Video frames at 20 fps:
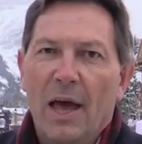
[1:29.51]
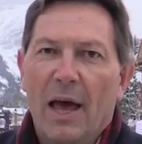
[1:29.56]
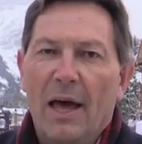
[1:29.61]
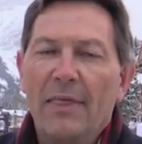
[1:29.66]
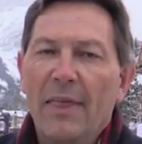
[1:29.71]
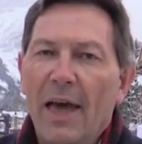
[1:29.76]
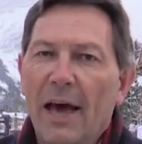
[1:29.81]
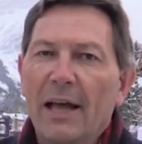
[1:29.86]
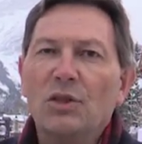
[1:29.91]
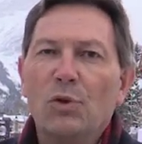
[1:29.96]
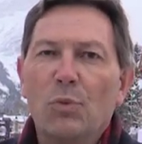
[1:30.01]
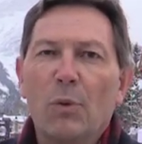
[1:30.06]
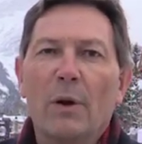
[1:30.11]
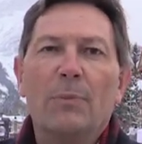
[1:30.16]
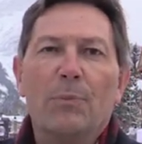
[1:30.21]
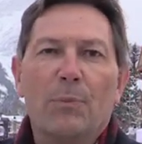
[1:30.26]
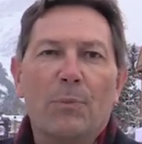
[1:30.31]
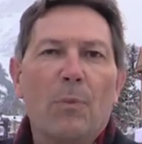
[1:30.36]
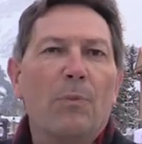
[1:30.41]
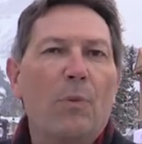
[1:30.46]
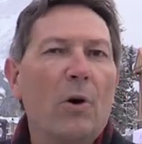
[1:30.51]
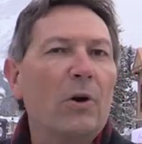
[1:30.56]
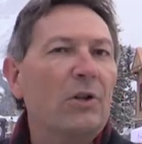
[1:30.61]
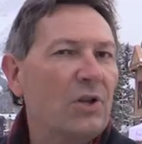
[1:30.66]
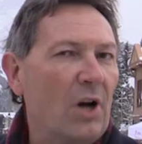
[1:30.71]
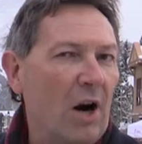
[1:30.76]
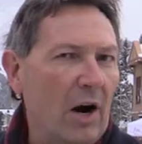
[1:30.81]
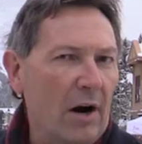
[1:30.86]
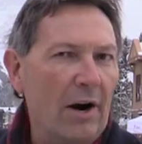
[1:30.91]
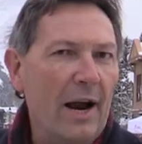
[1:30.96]
And that's what
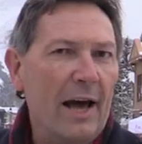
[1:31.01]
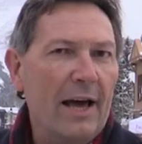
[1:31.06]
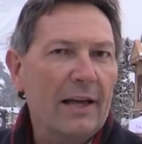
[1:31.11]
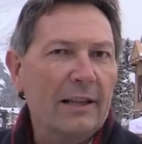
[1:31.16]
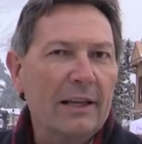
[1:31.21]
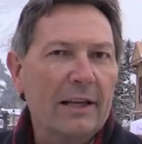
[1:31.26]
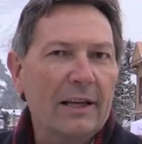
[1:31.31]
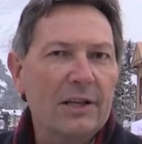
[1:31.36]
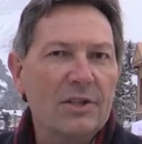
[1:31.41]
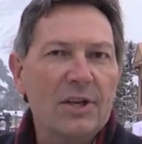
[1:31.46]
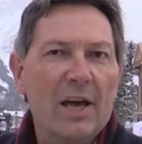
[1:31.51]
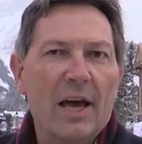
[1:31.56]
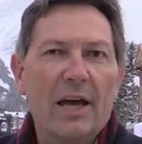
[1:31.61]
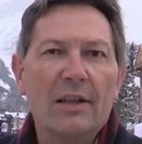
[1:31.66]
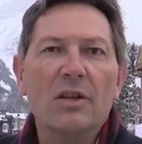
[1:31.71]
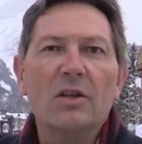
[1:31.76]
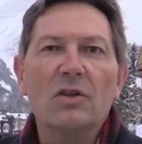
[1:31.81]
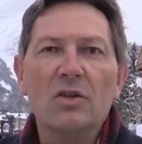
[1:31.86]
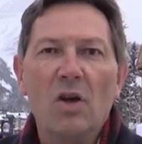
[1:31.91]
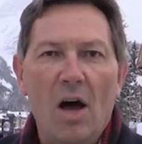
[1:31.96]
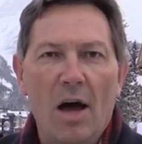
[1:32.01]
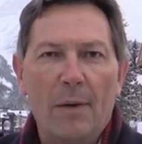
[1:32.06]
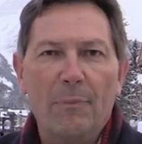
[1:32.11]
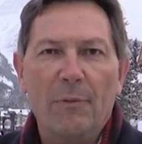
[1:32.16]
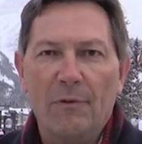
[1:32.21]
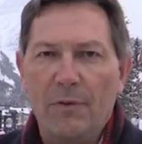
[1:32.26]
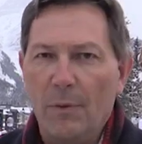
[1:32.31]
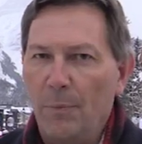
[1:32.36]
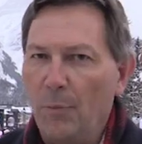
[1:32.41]
puts our athletes at the top of the